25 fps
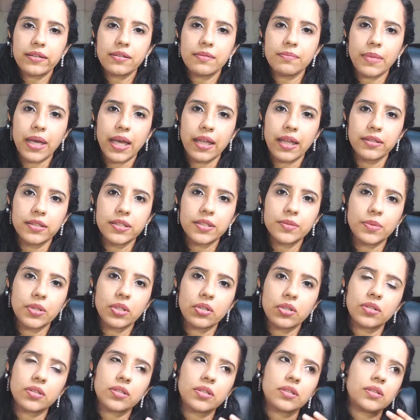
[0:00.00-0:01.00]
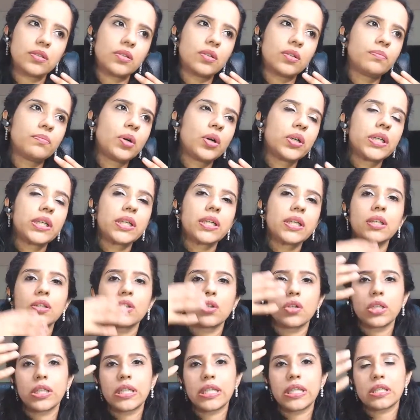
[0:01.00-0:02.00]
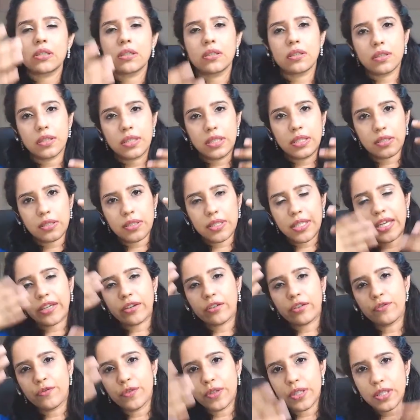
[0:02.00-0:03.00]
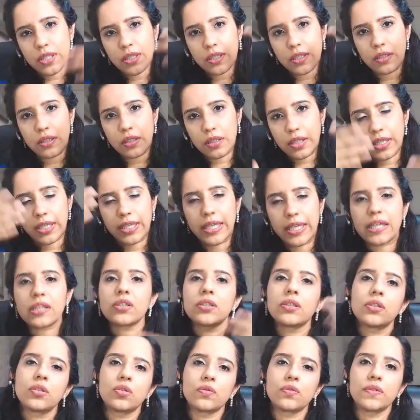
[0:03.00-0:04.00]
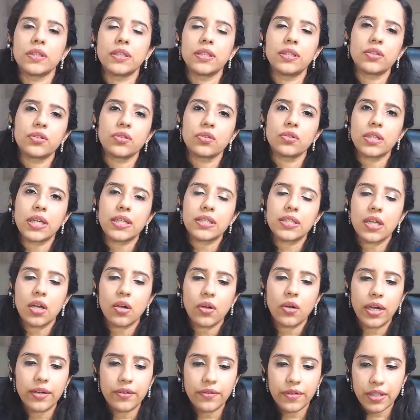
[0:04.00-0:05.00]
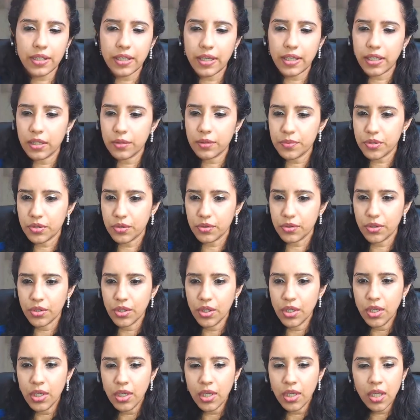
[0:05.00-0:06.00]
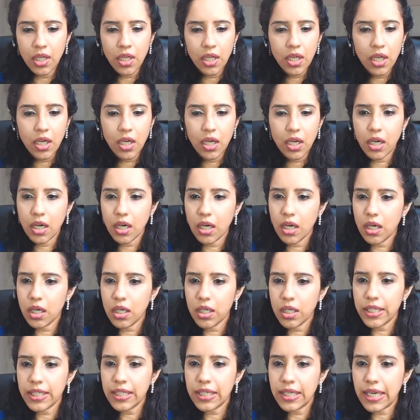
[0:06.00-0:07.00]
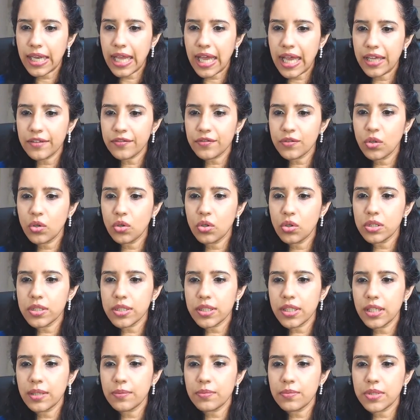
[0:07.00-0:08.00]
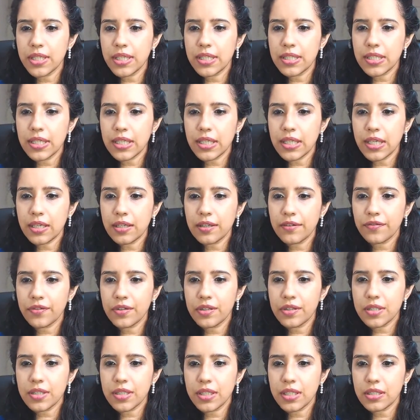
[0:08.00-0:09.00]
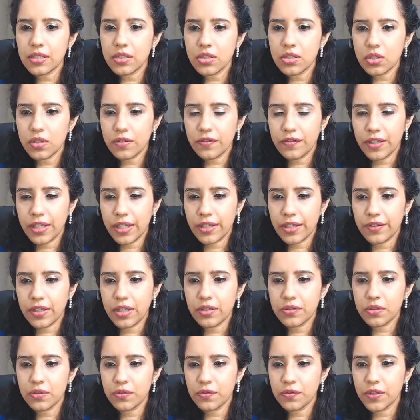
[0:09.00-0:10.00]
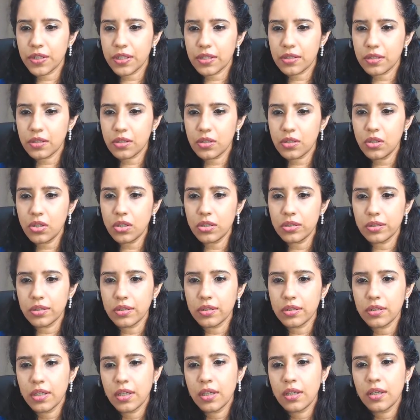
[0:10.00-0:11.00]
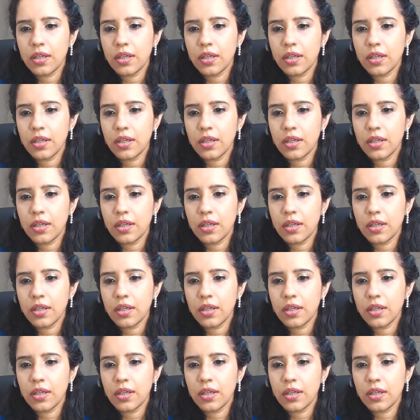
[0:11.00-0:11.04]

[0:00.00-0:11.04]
that in balance, because your body and your nature, there's a psychophysical connection over there. So that's how Ayurveda helps you. In life, goals keep changing at different stages of life. How to fix a goal?